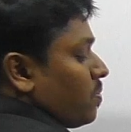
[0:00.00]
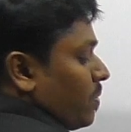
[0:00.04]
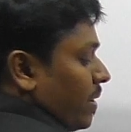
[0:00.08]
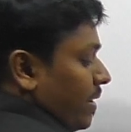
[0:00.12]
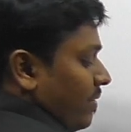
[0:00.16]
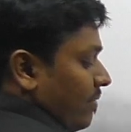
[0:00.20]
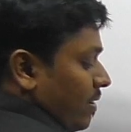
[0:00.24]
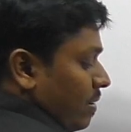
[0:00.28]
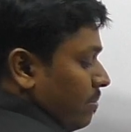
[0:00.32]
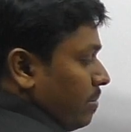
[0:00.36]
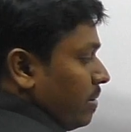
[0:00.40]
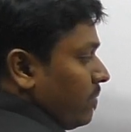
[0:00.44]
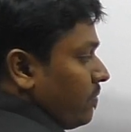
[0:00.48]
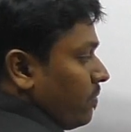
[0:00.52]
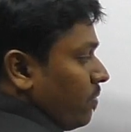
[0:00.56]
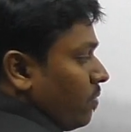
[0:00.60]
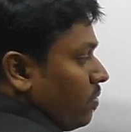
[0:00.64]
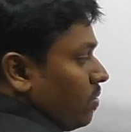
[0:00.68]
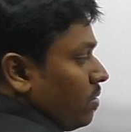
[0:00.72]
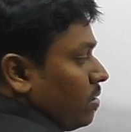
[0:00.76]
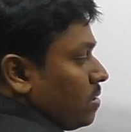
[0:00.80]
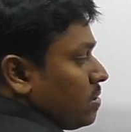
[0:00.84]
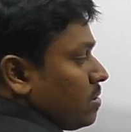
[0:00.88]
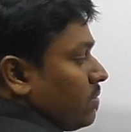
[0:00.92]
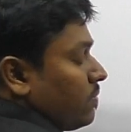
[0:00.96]
y will be
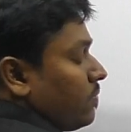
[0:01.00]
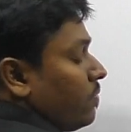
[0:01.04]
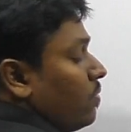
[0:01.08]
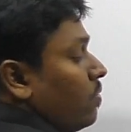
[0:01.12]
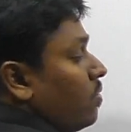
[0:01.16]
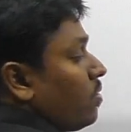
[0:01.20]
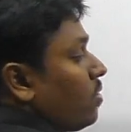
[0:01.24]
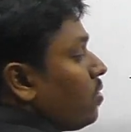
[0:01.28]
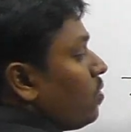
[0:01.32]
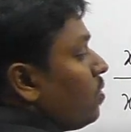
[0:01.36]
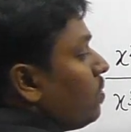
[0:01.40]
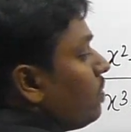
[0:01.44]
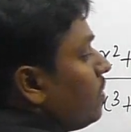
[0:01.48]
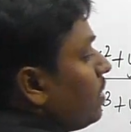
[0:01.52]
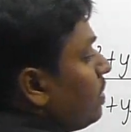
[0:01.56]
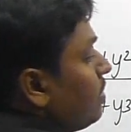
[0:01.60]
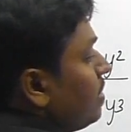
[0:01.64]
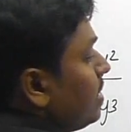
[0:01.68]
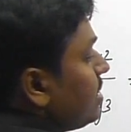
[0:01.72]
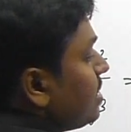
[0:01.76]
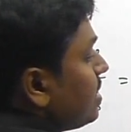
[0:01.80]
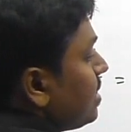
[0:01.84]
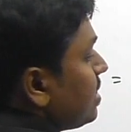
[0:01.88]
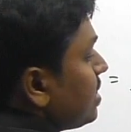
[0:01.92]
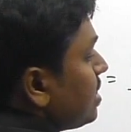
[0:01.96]
4. So 4 cube will
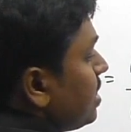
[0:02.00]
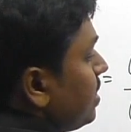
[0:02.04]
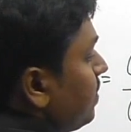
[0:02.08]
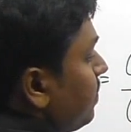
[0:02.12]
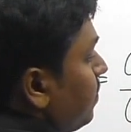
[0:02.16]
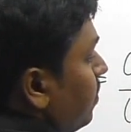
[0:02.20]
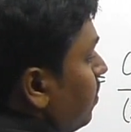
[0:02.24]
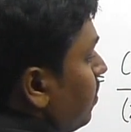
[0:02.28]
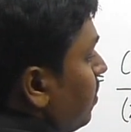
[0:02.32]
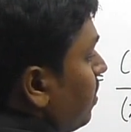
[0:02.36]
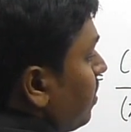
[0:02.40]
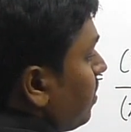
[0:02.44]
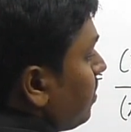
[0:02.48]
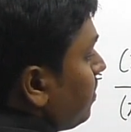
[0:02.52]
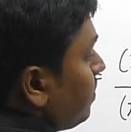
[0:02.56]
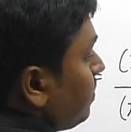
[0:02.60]
be 64.